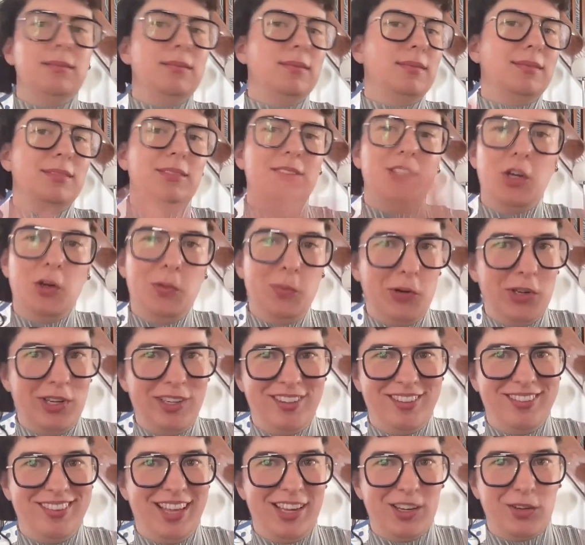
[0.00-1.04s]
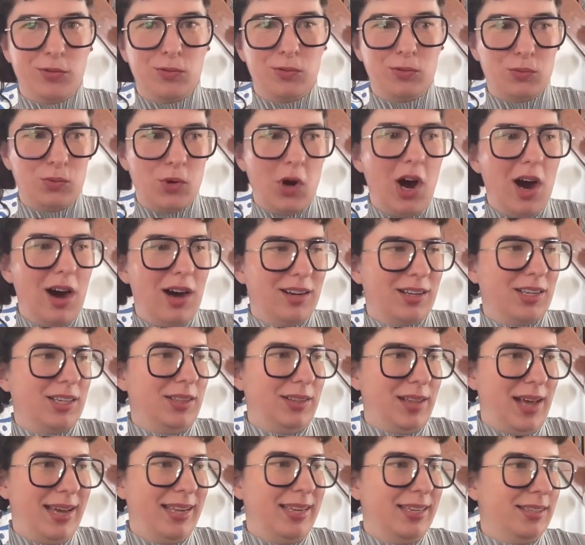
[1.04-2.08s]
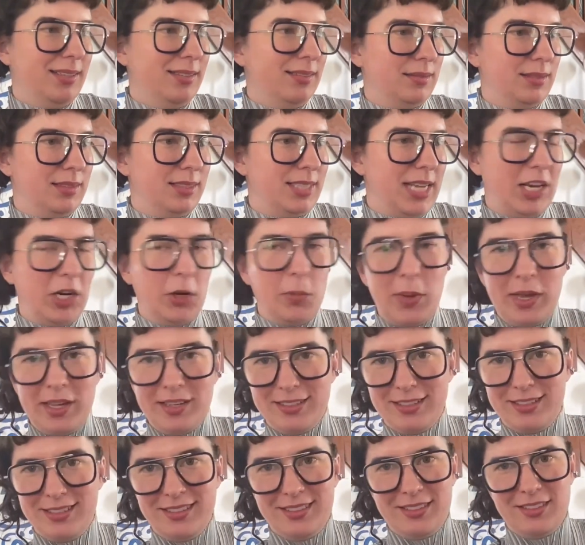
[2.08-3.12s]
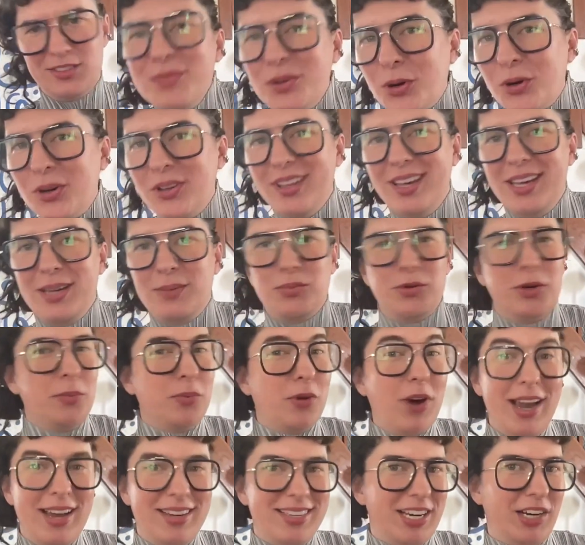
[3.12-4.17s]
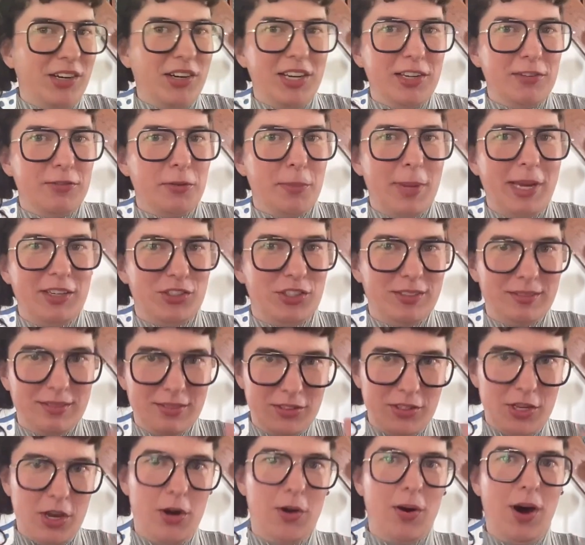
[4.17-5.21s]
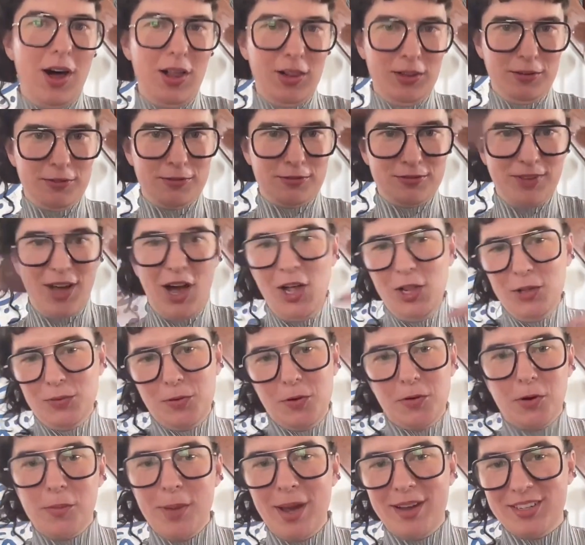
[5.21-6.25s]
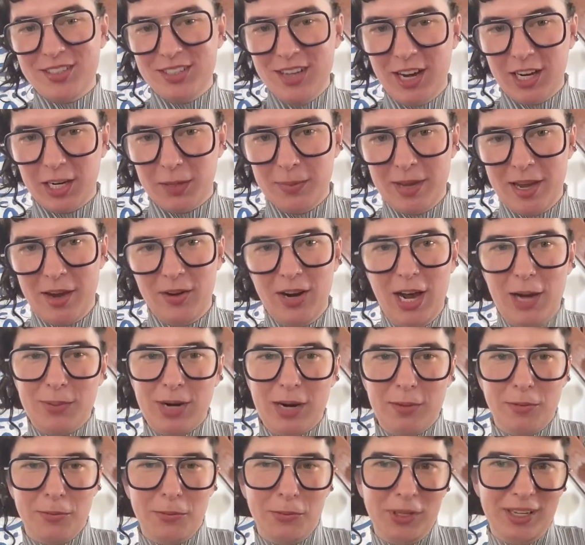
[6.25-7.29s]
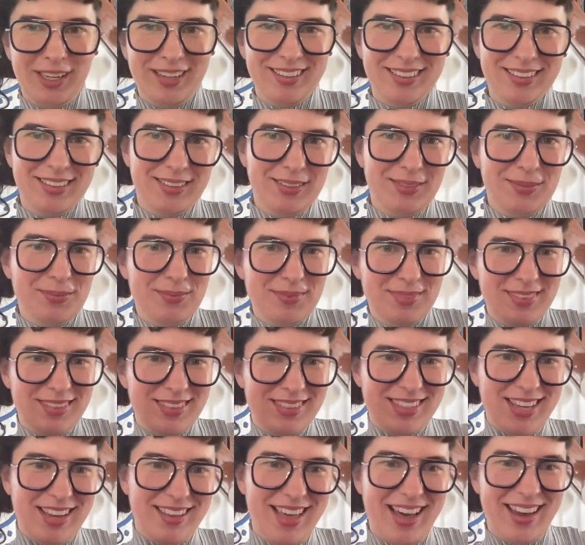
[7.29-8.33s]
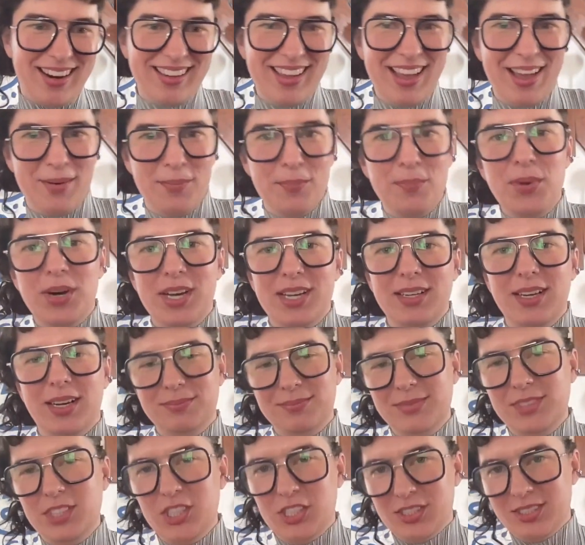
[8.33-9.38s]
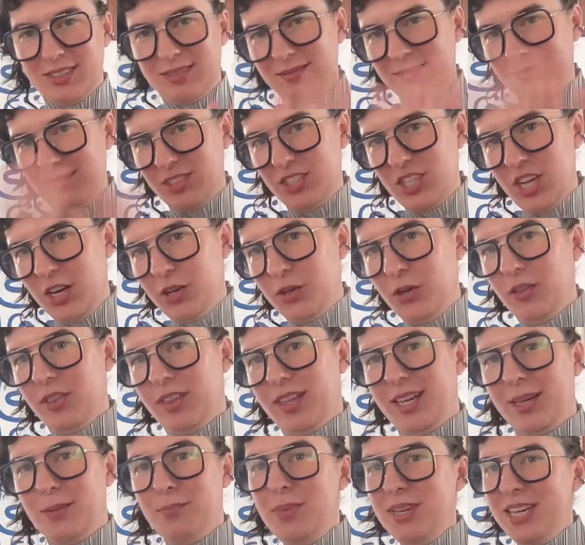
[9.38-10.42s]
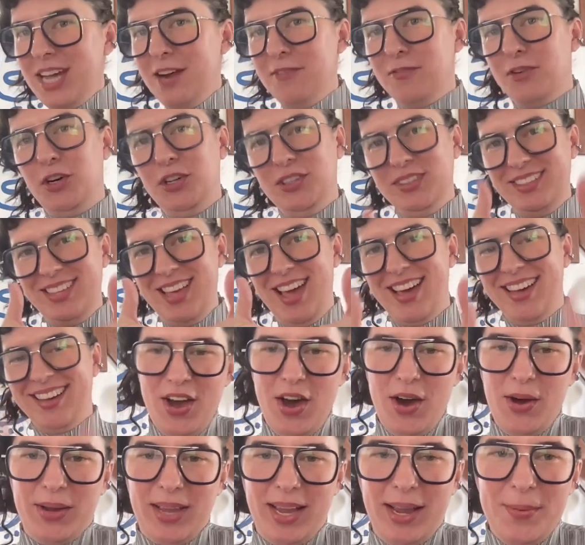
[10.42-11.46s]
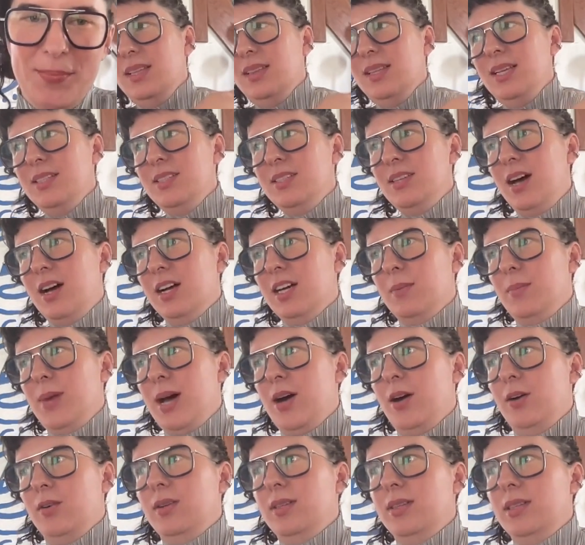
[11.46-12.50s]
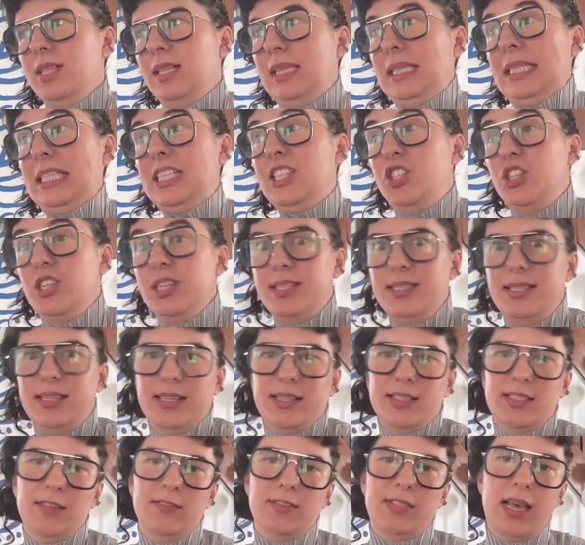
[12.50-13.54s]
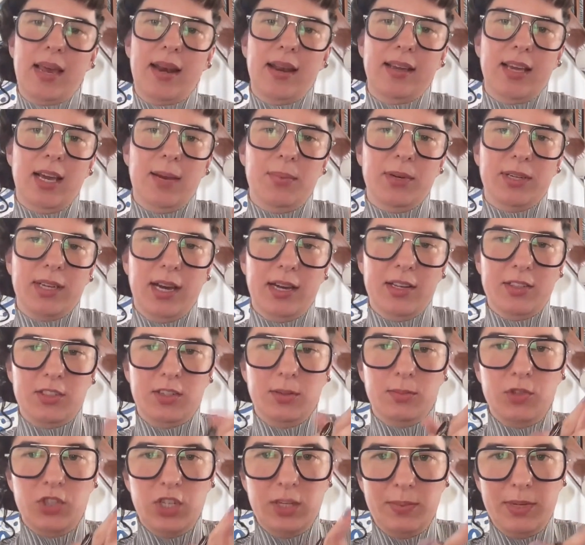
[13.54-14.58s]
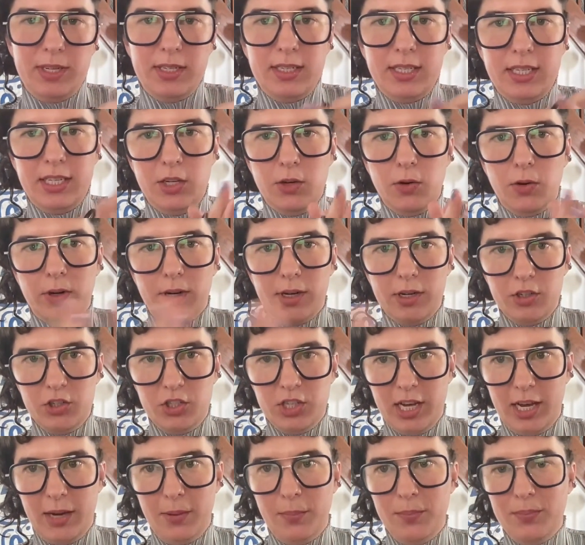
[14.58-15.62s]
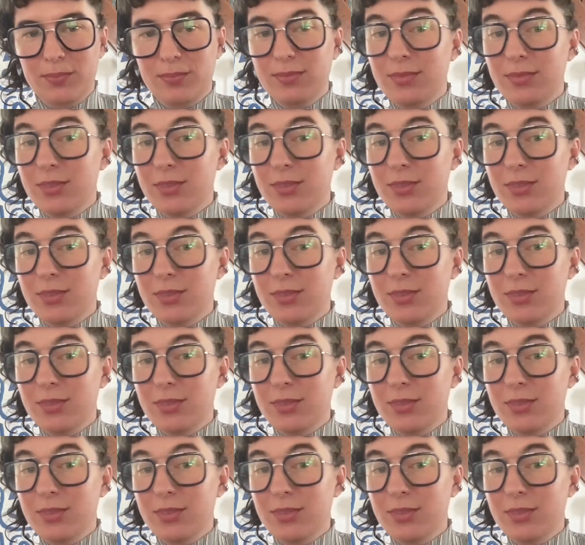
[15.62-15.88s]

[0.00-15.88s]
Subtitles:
don't put in like raw client databases or like proprietary information. So all of what we're about to talk about, I'll probably say that again, but just general thing. Be careful. Yay. Okay, let's talk about the logistics of setting up a custom GPT or a gem.